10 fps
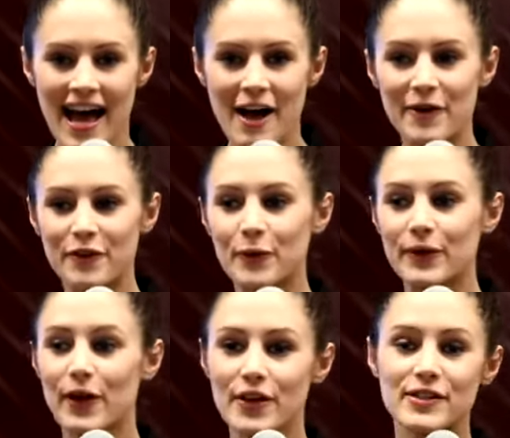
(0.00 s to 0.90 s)
However,
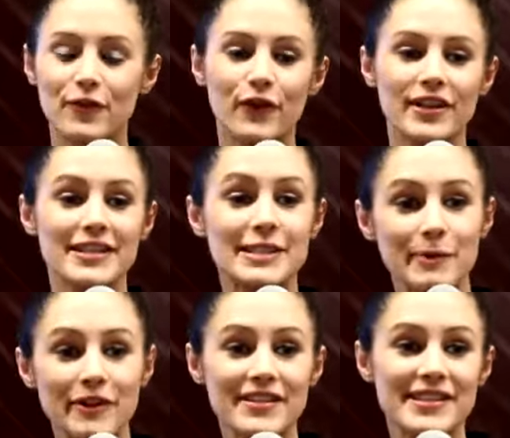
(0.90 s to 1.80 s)
because of all the
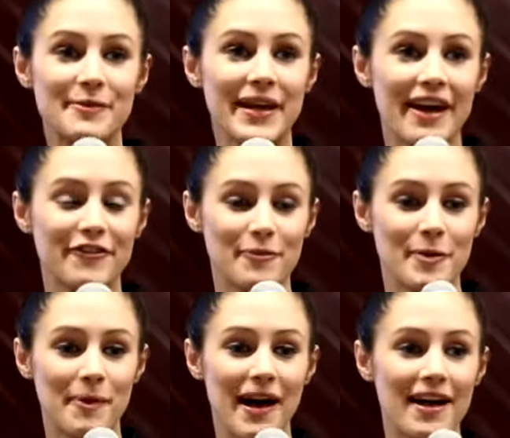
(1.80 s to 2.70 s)
experience that we had from
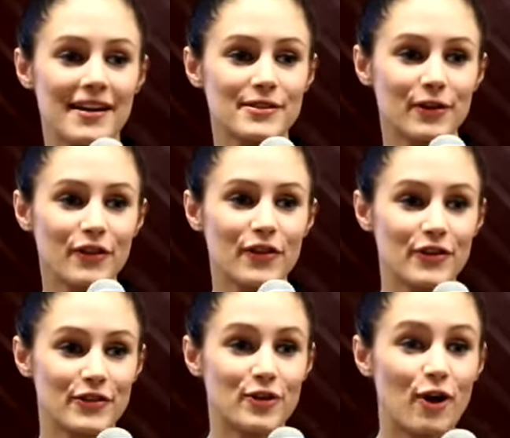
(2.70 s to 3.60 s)
the past, all of
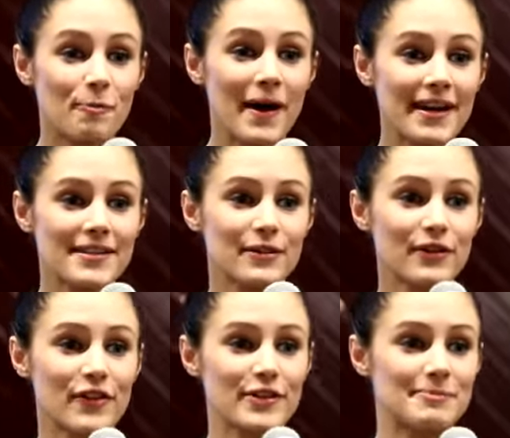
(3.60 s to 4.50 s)
those knockbacks, all
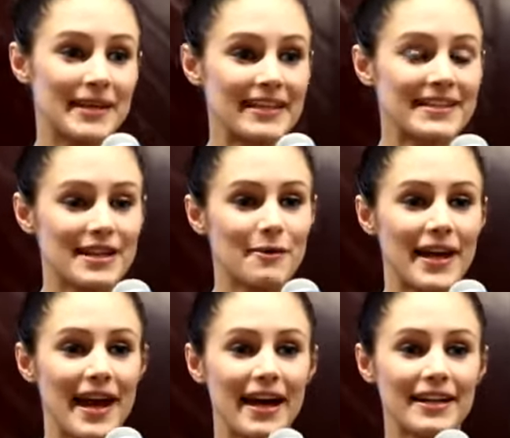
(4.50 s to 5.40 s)
of those meetings that
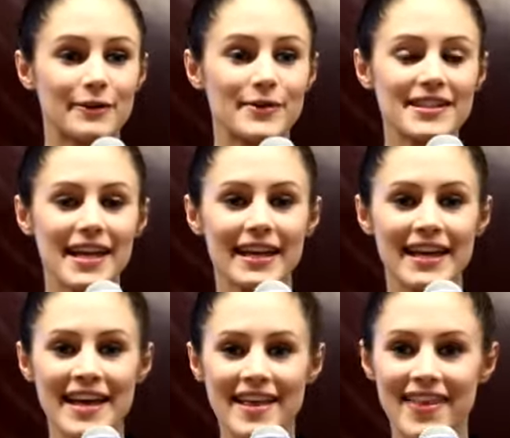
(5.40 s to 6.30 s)
we had, it was like
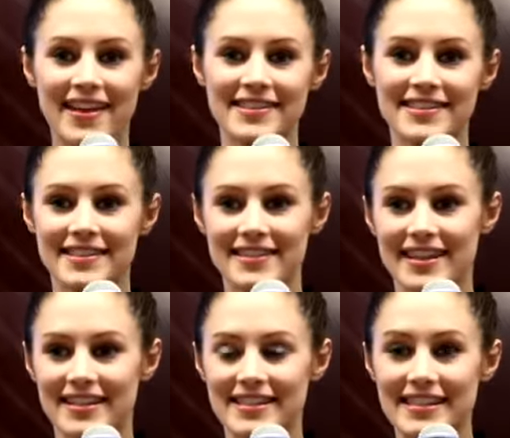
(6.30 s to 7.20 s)
that's
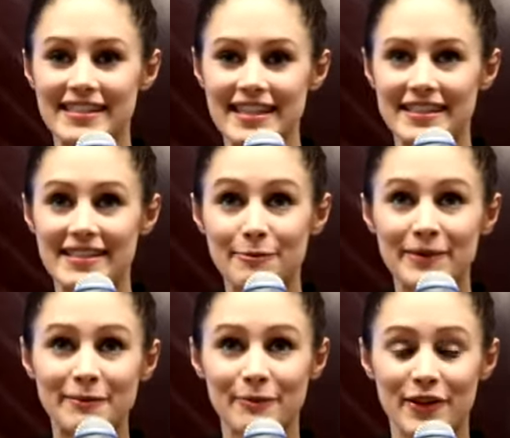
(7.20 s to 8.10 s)
that
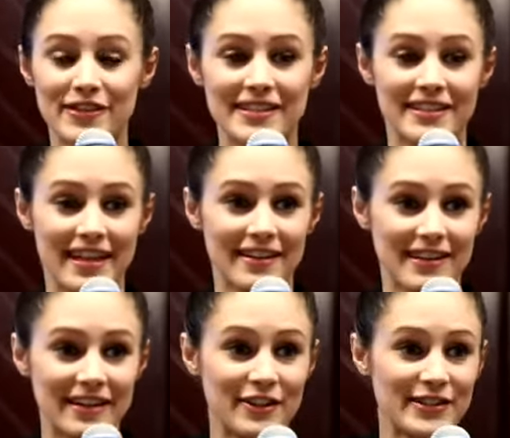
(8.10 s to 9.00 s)
stumbling blocks,
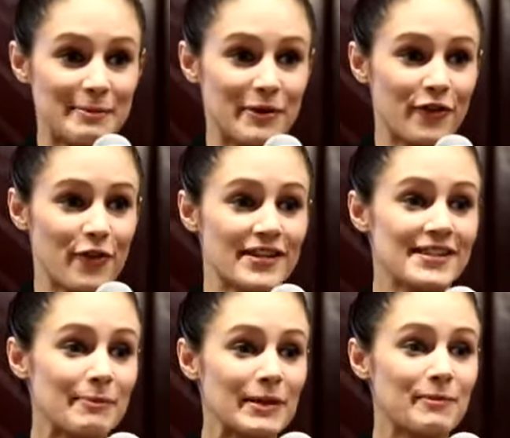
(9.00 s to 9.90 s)
that thing that I was saying before, the
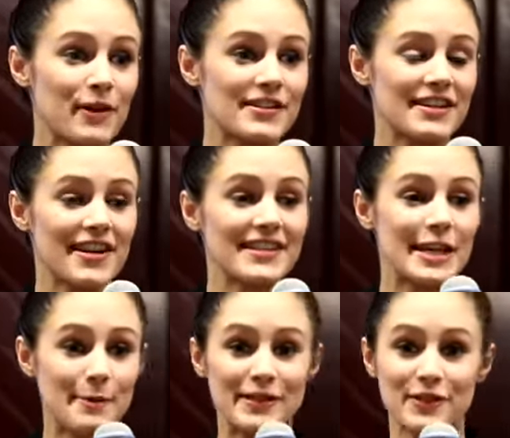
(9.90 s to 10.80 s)
stumbling blocks are our
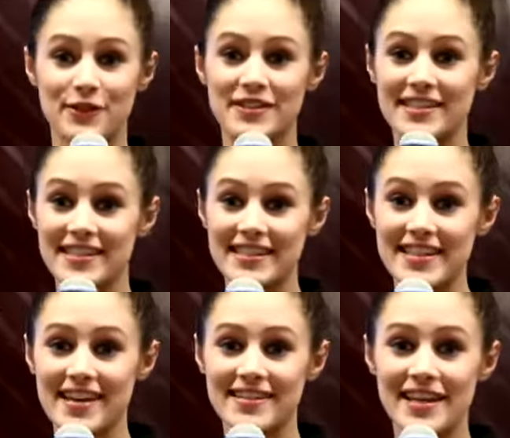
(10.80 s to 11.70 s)
stepping stones to
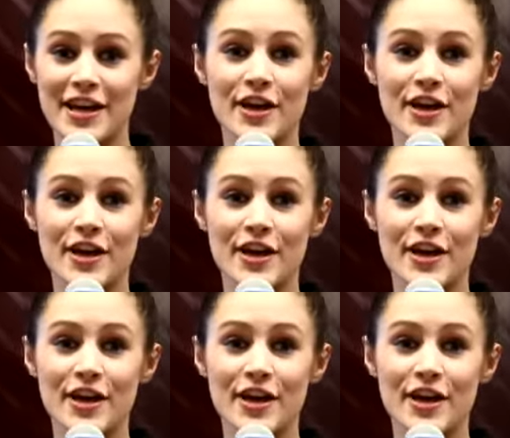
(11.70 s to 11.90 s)
success.